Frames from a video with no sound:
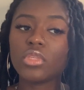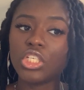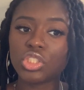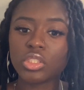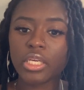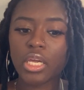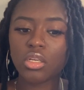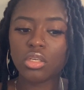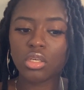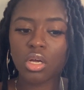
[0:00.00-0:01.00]
She said,
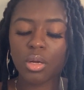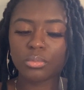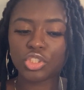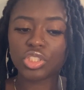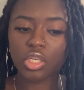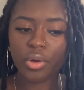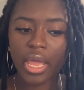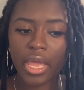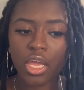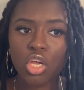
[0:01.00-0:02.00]

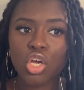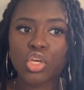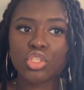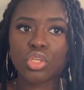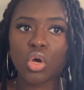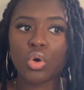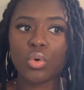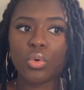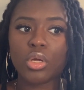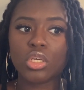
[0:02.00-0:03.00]
okay.
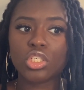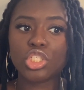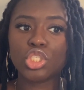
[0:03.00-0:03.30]
So she